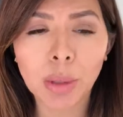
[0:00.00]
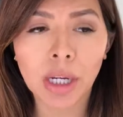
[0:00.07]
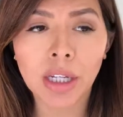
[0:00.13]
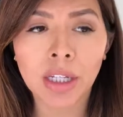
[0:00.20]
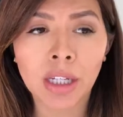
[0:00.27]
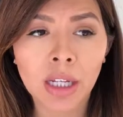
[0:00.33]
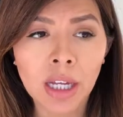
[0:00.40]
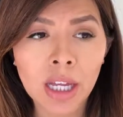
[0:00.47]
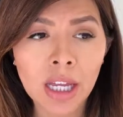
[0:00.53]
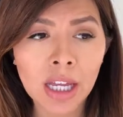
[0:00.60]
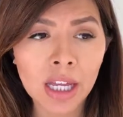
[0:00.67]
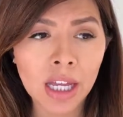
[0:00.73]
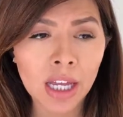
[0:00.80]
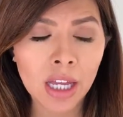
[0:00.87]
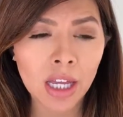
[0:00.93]
but
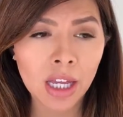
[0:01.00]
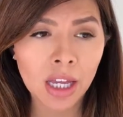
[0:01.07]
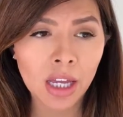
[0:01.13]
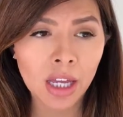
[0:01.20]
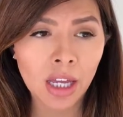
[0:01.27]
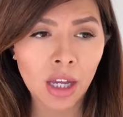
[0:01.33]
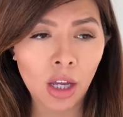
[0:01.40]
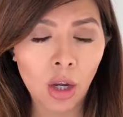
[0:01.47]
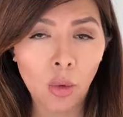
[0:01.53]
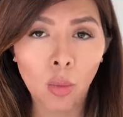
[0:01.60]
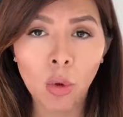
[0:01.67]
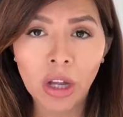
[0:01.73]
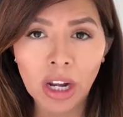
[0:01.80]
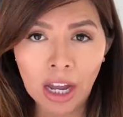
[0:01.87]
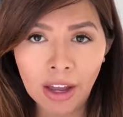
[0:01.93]

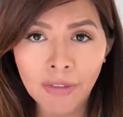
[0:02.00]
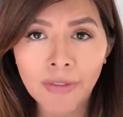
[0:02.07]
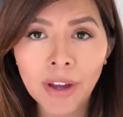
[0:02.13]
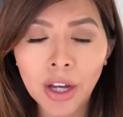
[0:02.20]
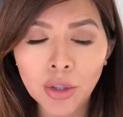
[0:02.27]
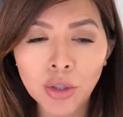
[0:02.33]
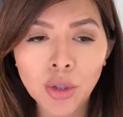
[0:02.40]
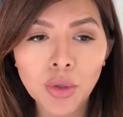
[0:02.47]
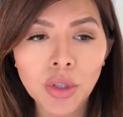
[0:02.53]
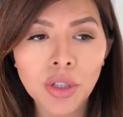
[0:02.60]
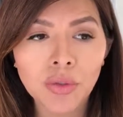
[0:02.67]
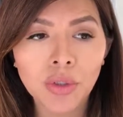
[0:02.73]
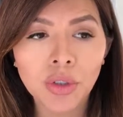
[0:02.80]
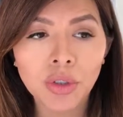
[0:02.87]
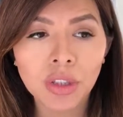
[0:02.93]
what I found
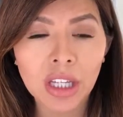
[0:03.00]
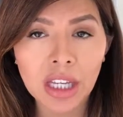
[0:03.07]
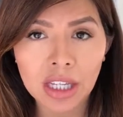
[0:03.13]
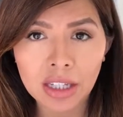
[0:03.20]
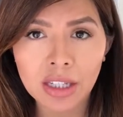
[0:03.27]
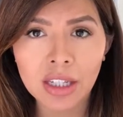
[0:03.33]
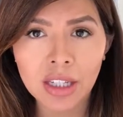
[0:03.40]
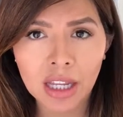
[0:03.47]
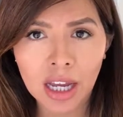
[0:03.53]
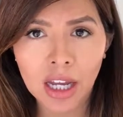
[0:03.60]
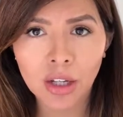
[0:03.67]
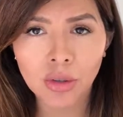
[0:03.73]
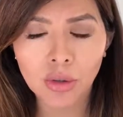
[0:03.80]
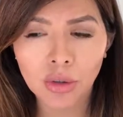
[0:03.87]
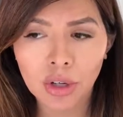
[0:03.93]
useful is to
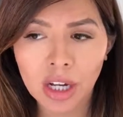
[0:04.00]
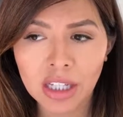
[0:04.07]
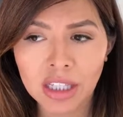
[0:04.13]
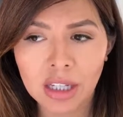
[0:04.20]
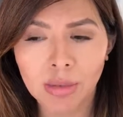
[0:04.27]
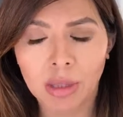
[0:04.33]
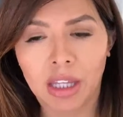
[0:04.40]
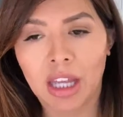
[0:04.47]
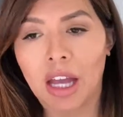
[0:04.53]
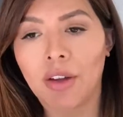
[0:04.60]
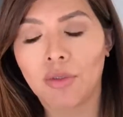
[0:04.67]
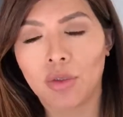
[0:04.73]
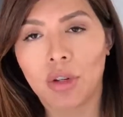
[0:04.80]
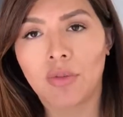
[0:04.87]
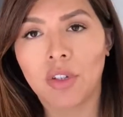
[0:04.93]
categorize them, like
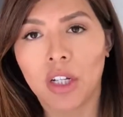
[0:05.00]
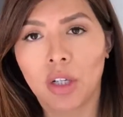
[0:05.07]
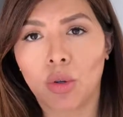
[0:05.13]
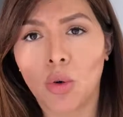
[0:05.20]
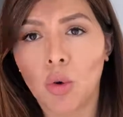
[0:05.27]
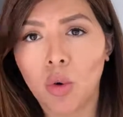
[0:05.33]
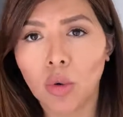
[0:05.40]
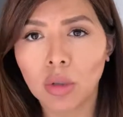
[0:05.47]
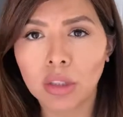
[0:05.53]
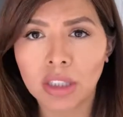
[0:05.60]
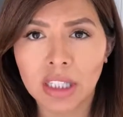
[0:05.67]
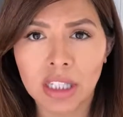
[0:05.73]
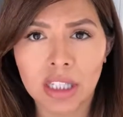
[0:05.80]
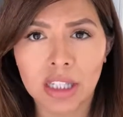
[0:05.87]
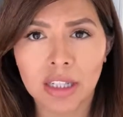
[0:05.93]
after I've done a whole
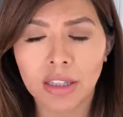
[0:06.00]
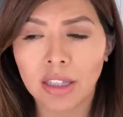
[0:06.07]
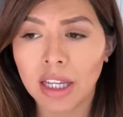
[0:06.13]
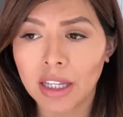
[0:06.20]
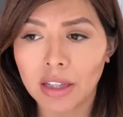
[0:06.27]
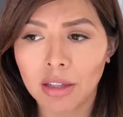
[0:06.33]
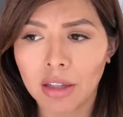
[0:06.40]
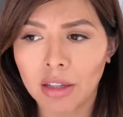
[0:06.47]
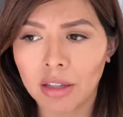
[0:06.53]
list, like,